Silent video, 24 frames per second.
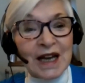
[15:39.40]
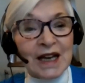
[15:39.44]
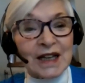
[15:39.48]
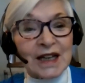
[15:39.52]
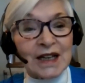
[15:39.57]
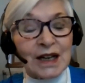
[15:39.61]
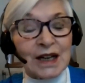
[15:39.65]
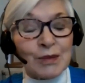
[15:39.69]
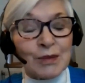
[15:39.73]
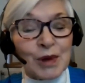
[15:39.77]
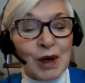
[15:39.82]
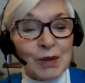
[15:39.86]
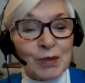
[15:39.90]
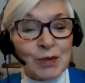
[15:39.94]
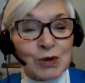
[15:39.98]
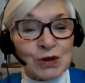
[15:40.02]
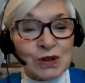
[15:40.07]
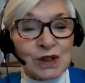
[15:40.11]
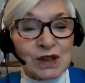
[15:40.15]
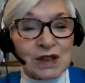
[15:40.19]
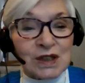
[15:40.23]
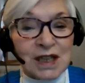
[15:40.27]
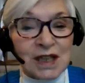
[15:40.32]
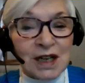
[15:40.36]
And I'm
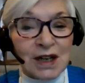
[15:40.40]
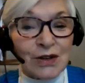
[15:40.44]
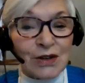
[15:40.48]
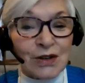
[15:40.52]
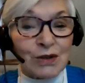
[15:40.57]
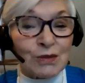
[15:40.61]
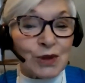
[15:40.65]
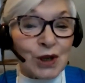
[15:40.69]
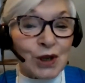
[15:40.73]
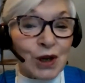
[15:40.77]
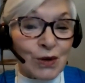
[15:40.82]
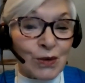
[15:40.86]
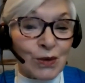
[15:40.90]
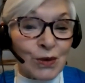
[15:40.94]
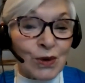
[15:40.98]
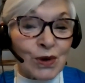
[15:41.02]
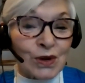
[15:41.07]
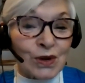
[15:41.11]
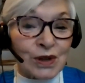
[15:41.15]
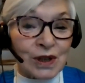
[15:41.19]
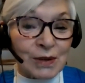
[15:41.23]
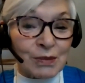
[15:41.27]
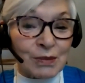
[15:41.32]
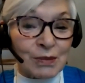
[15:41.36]
able to tell them, no,
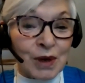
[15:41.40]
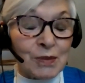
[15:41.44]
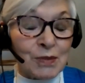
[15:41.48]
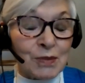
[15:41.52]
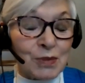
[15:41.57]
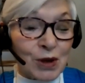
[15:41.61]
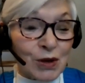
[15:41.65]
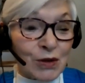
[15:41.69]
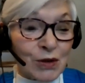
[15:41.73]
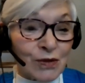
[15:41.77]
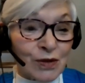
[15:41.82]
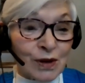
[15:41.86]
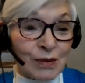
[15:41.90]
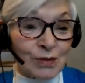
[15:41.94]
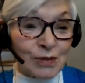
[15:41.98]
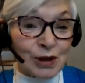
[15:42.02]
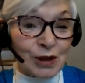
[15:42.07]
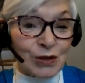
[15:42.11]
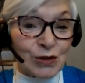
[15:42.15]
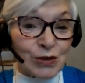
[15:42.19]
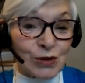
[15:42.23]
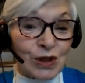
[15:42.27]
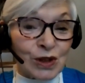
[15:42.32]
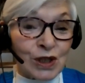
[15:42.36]
well, it might be your
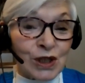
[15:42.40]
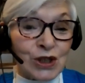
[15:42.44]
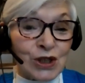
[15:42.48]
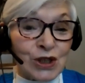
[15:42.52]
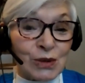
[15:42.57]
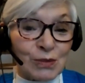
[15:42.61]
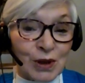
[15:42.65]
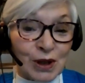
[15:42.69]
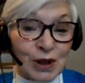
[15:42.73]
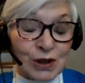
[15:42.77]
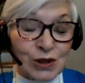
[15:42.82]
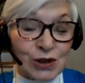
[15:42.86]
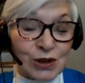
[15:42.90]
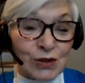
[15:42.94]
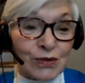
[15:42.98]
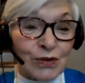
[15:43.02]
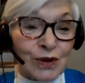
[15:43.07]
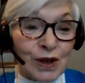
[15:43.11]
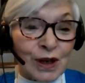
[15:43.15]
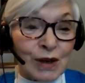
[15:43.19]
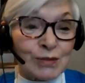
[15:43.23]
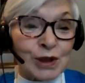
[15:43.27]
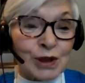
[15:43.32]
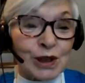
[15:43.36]
family tradition, but it's your
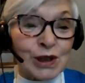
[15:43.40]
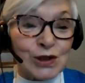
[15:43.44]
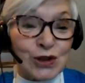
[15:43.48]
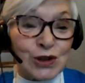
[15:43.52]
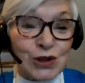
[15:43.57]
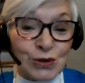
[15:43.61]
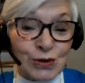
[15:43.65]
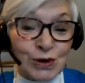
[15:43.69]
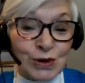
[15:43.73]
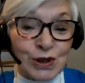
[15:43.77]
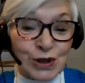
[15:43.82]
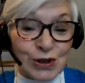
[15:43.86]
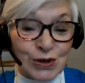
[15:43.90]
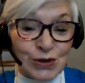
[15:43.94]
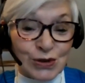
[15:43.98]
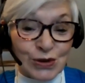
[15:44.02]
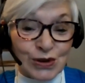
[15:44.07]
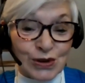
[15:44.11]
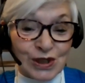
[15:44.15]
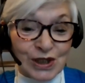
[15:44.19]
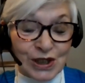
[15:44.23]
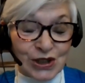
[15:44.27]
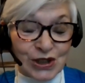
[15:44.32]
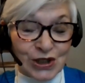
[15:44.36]
family Jewish
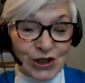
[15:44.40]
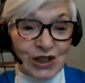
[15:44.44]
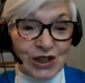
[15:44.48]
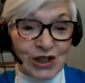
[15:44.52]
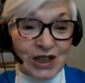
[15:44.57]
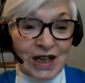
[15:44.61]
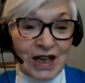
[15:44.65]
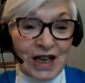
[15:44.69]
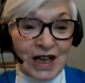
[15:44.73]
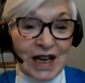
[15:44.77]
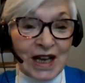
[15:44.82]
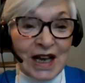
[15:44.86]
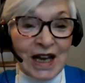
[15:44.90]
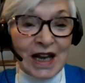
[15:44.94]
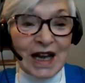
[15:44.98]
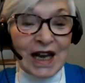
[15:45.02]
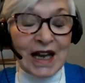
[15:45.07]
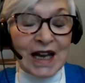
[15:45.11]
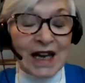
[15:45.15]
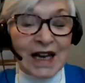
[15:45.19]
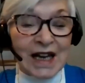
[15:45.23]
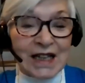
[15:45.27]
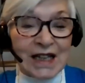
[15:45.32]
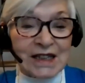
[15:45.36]
tradition.
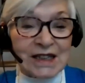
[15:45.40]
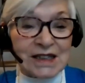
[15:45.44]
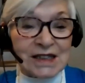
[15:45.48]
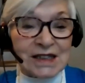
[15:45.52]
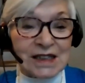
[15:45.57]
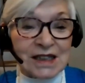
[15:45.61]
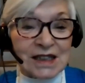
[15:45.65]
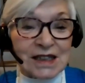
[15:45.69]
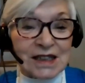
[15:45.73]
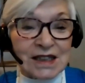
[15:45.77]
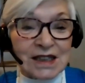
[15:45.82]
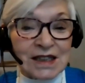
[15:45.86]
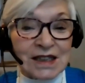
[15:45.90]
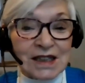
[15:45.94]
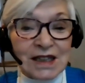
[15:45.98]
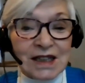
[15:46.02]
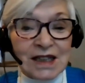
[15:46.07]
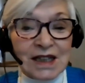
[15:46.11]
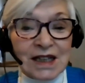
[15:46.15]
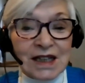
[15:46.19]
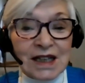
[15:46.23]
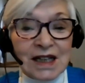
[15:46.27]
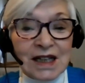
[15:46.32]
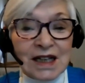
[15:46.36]
And
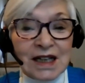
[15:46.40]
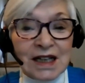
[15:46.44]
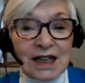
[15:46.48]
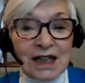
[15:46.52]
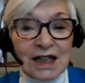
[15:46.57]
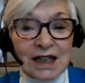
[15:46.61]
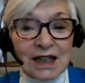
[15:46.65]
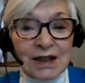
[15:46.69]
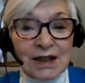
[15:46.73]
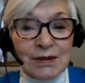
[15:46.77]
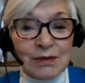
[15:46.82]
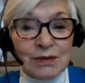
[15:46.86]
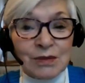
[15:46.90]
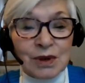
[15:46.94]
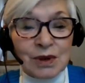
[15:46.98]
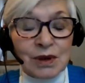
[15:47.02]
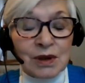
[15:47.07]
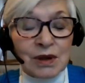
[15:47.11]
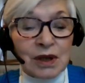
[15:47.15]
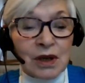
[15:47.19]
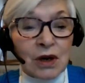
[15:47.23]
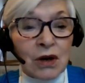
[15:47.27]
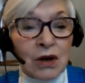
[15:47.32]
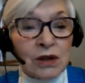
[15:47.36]

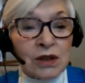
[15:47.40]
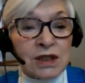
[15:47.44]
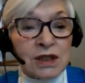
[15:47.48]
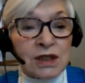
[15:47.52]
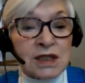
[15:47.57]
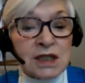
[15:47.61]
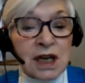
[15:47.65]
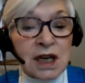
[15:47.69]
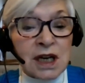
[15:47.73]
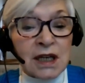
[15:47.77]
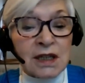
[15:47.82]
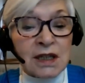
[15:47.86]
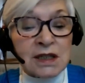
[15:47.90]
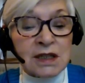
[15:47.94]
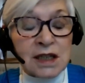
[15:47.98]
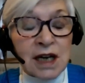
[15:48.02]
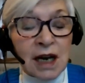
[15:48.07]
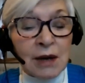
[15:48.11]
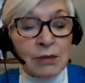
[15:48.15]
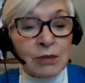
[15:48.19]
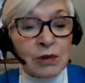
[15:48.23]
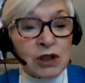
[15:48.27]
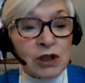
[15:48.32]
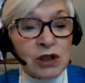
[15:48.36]
all
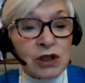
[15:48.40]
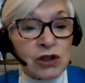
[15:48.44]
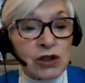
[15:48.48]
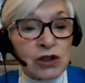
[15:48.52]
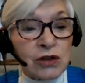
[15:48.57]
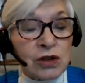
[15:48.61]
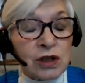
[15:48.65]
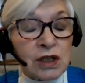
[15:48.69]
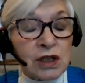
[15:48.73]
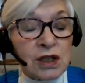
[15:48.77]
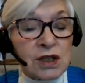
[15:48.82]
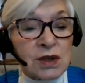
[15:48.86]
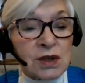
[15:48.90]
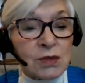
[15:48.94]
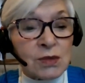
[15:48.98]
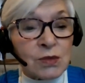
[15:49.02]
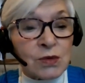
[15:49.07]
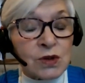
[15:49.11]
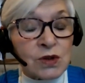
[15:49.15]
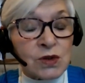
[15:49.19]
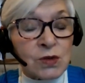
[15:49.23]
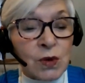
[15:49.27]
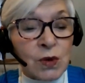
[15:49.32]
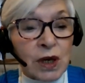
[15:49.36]
established
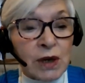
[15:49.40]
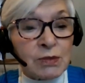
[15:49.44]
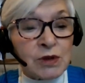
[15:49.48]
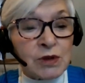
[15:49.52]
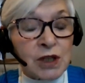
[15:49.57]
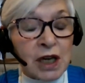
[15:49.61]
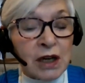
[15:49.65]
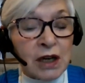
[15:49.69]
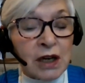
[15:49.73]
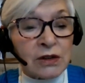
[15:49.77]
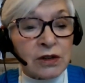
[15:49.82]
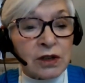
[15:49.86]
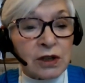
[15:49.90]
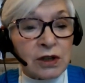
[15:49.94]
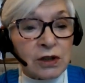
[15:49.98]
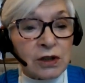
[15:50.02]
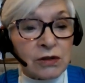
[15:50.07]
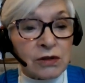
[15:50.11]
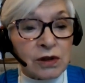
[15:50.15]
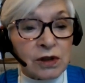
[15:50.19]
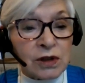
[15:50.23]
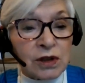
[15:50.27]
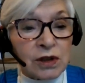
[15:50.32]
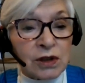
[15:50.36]
Judaism was wiped out
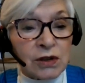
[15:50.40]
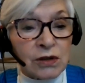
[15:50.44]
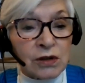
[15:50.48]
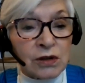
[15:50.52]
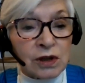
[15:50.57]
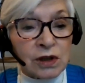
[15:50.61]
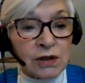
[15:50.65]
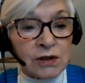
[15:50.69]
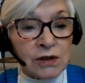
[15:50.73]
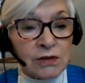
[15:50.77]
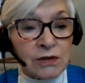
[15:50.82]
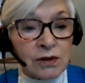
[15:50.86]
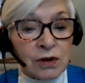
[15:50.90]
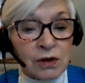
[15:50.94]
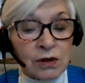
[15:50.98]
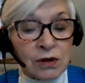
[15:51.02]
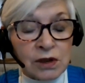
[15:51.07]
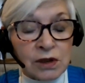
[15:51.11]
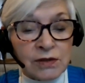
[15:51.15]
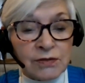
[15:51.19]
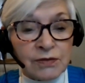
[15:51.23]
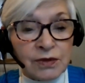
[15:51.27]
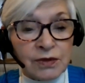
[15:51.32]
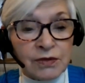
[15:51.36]
here in the early
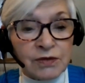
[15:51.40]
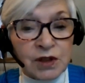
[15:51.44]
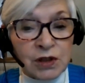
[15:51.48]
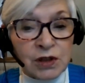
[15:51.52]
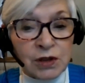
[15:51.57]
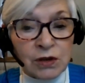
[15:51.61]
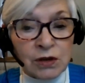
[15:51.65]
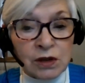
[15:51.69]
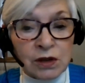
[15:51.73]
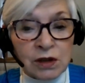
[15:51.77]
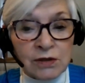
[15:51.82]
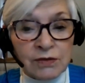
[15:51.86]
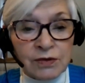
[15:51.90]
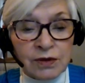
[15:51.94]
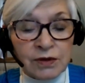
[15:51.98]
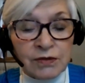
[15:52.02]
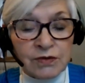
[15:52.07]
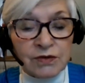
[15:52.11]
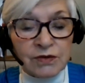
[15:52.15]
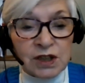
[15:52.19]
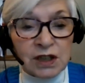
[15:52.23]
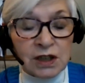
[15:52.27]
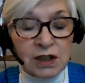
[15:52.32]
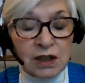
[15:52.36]

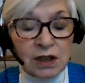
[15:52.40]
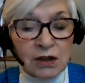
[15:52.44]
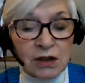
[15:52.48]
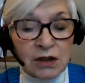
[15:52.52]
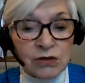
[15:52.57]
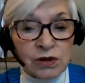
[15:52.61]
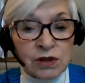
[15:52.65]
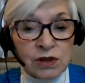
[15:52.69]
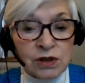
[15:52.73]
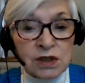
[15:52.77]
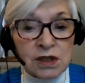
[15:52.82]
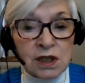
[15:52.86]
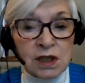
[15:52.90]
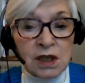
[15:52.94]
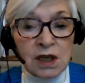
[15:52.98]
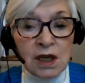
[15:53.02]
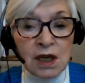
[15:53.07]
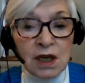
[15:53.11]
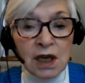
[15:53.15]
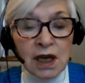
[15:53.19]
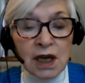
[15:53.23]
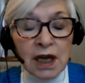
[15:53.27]
1500s,